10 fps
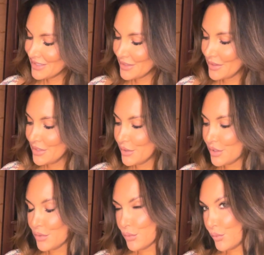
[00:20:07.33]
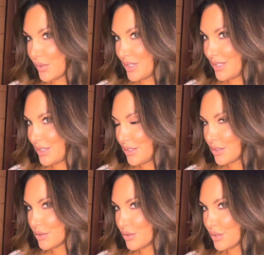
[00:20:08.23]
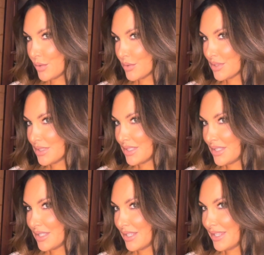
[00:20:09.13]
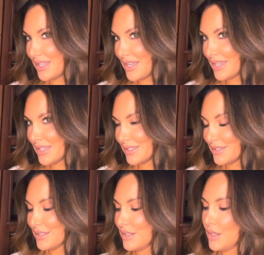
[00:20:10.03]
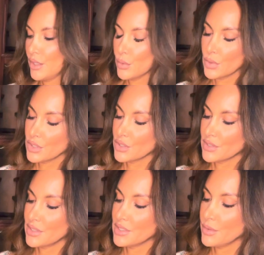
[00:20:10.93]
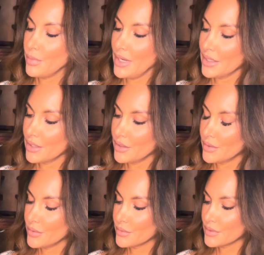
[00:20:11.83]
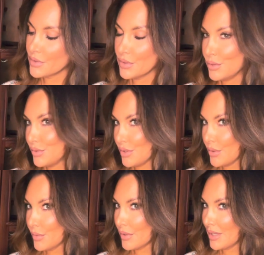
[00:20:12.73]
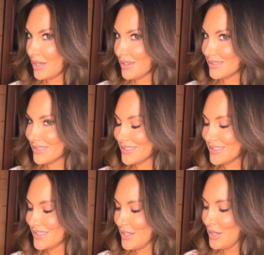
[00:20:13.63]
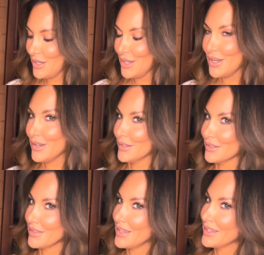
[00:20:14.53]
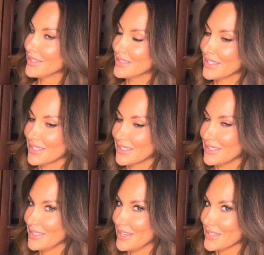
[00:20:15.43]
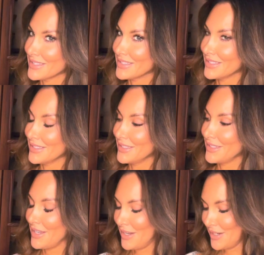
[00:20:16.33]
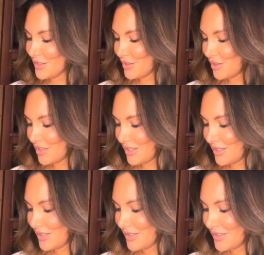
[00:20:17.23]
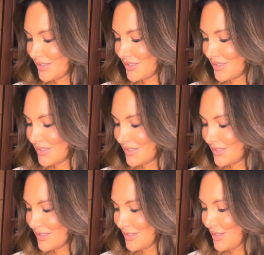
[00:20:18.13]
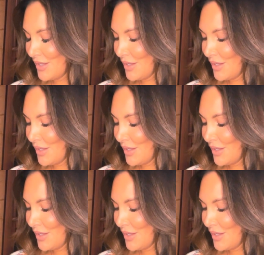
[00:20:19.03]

So then you're gonna re-toast it again with just the tobacco, so you don't get all of that like nasty ash taste.